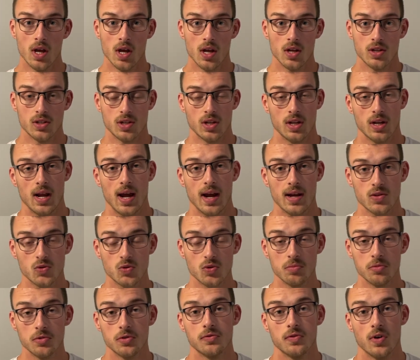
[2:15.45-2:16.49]
so that as we
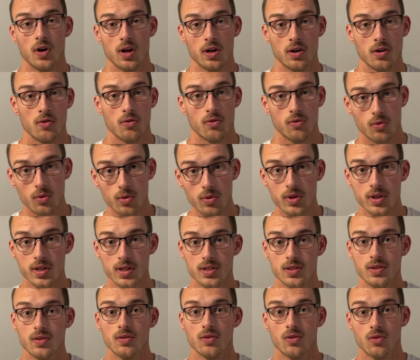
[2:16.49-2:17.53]
move on through
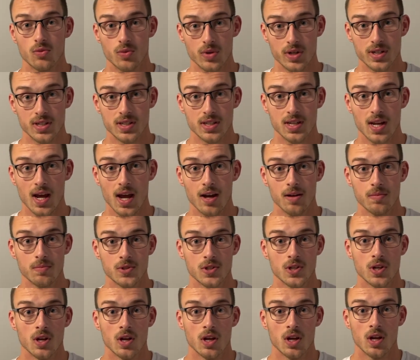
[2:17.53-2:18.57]
these 3
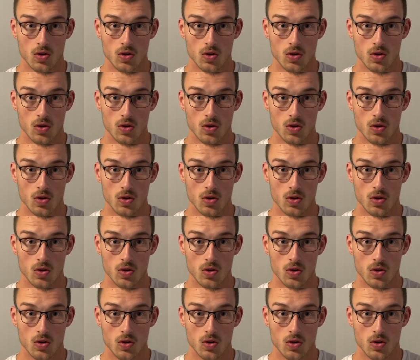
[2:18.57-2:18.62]
steps,